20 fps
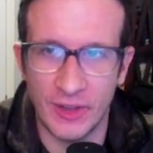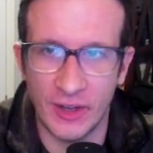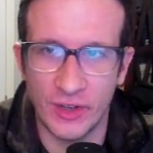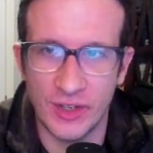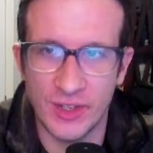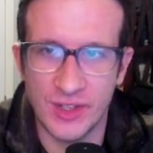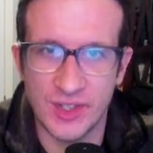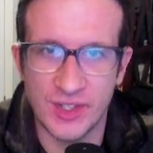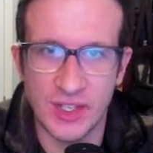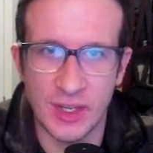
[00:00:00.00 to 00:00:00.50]

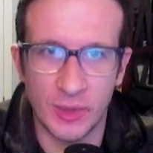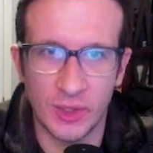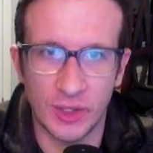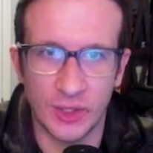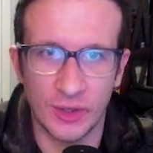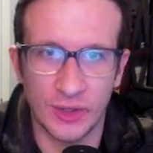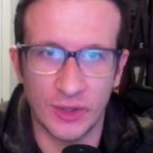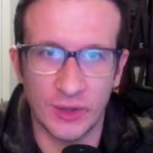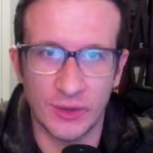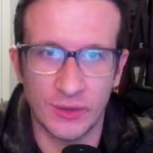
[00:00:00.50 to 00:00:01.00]
Very
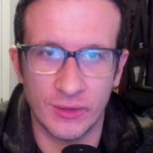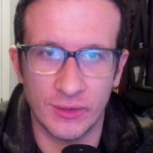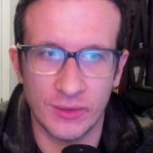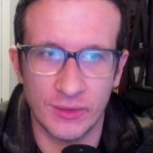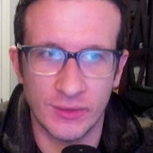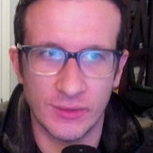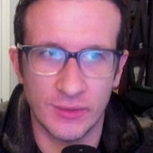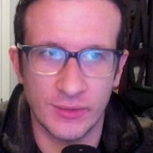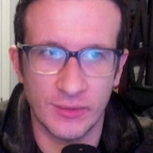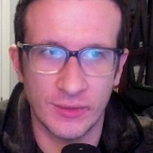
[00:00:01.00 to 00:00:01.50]

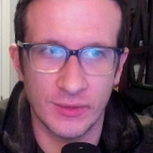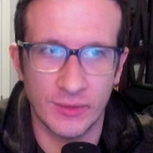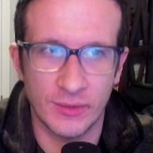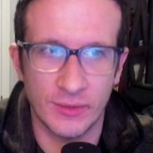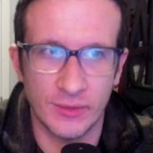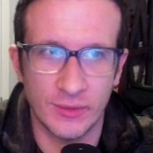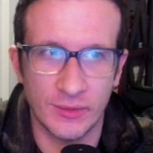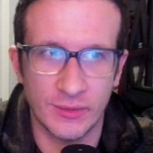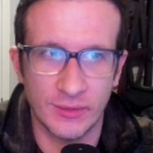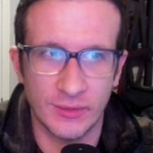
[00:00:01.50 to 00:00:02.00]
similar.
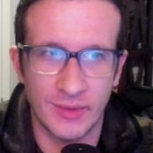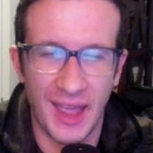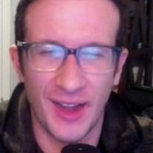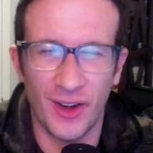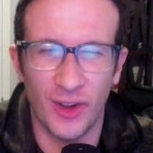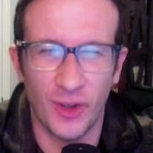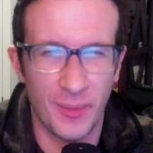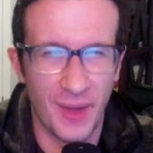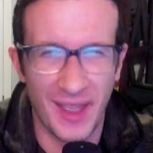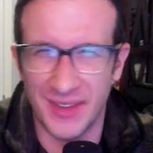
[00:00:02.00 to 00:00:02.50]

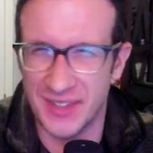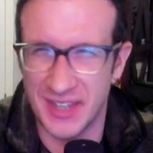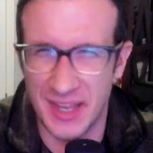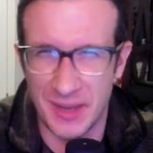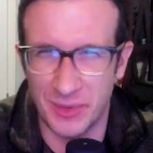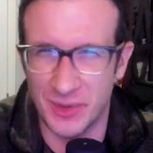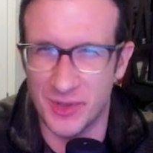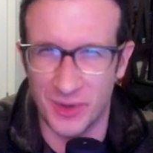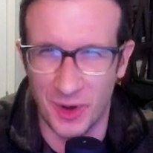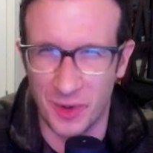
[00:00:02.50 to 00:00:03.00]
Not all my
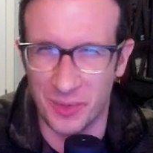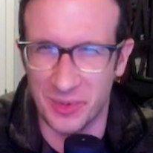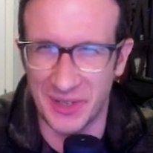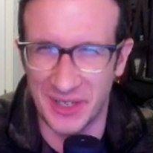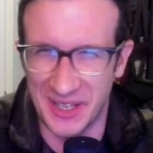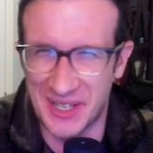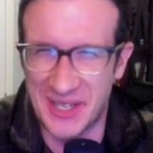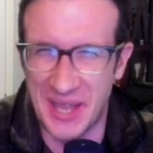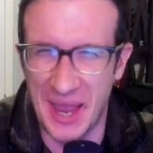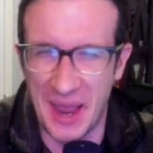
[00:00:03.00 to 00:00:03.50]
examples are
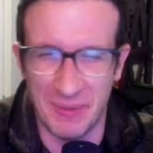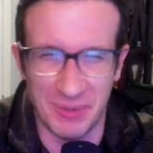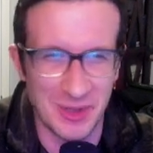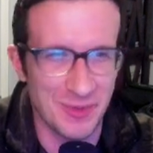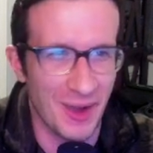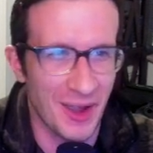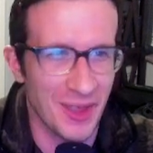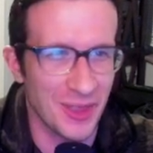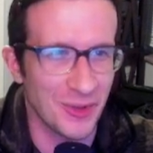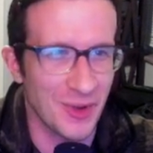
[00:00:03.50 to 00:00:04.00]
opening
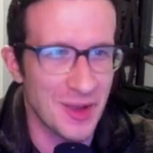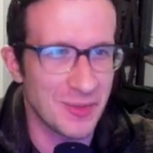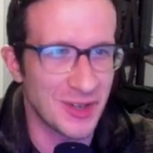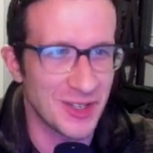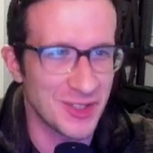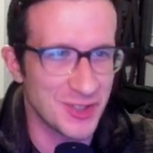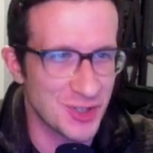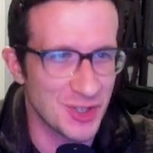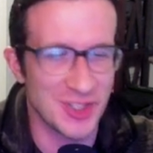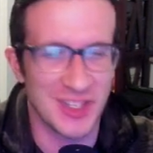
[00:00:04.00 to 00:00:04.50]
examples, by the
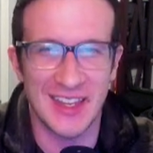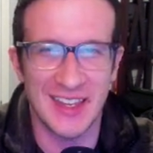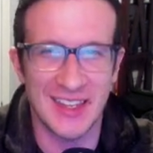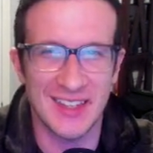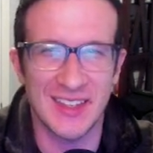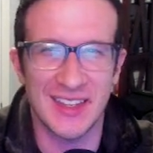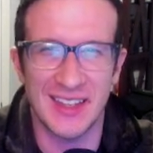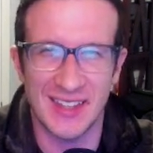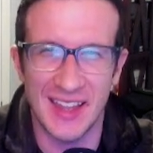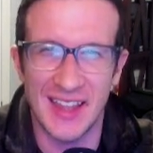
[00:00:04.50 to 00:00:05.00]
way, but it's
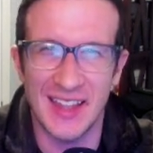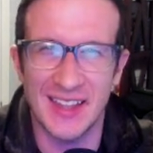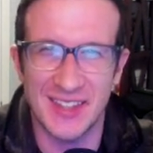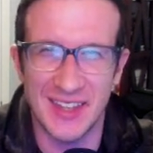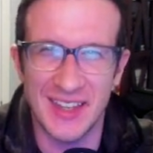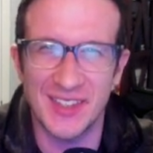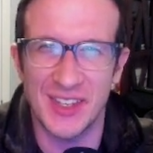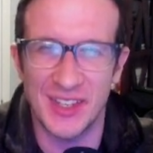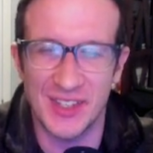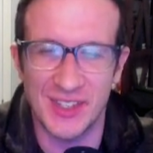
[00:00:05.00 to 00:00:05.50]
just easy.
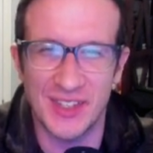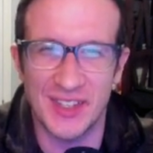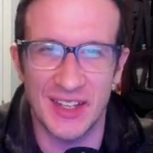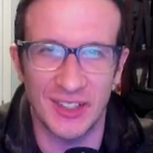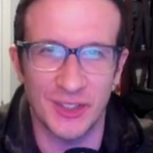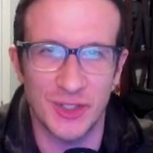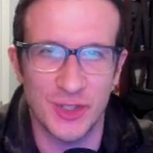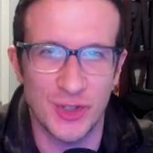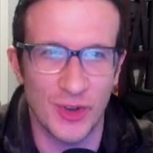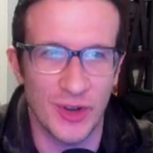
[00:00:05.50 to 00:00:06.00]
It's
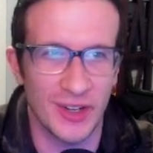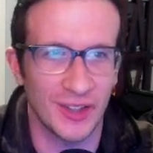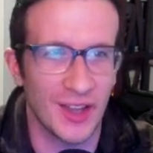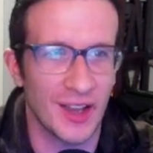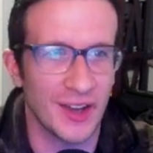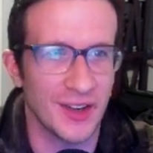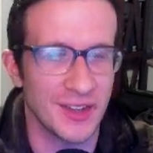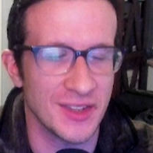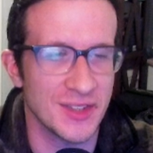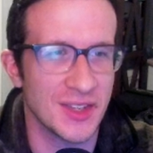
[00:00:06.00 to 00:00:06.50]
easiest to
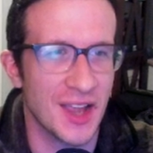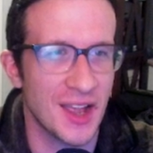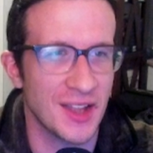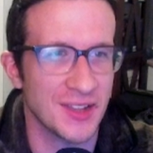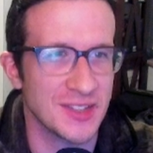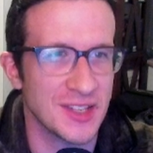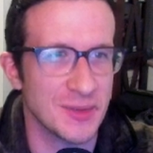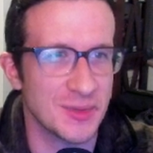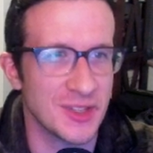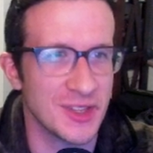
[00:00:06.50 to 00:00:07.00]
illustrate a lot of these
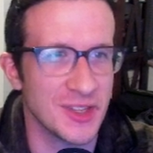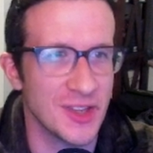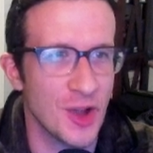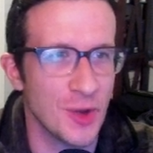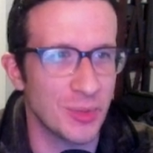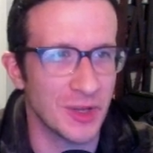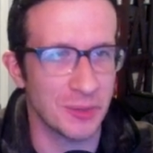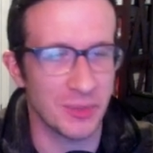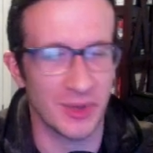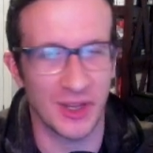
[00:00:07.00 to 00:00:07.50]
concepts in
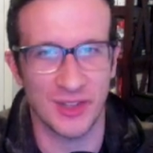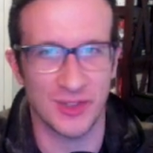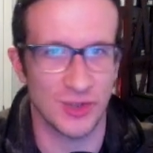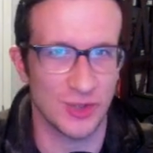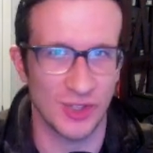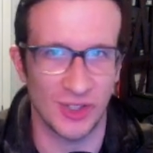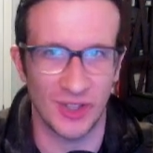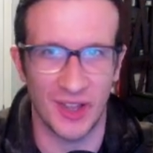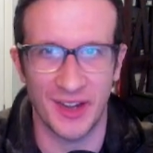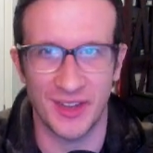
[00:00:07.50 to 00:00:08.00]
the opening
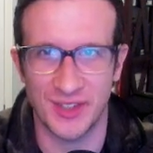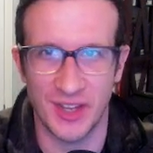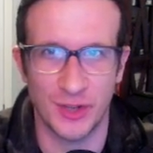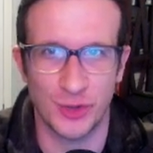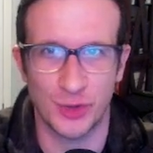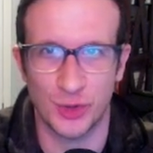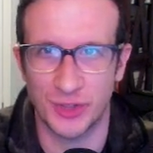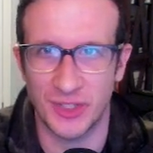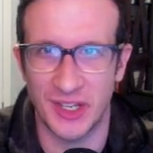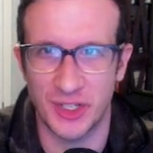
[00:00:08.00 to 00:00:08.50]
because there's a lot of
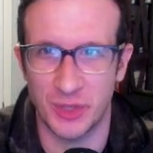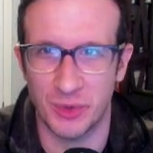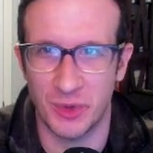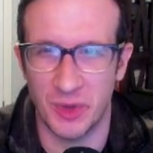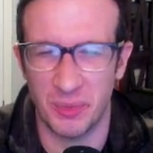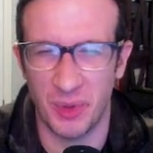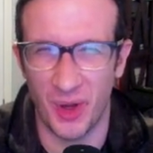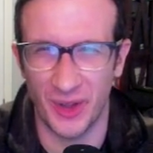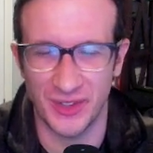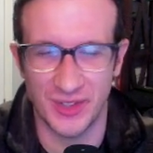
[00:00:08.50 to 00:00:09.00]
central
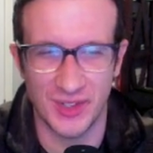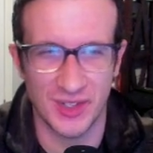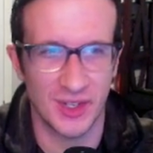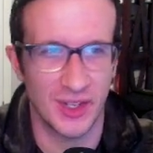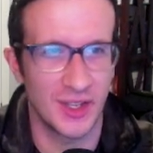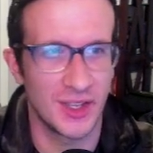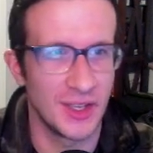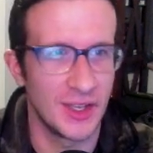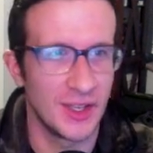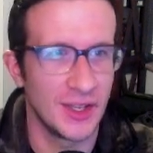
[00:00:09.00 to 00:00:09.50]
tension with
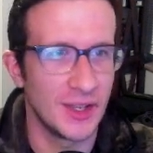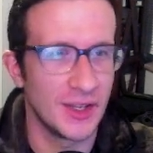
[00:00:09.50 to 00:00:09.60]
pawns.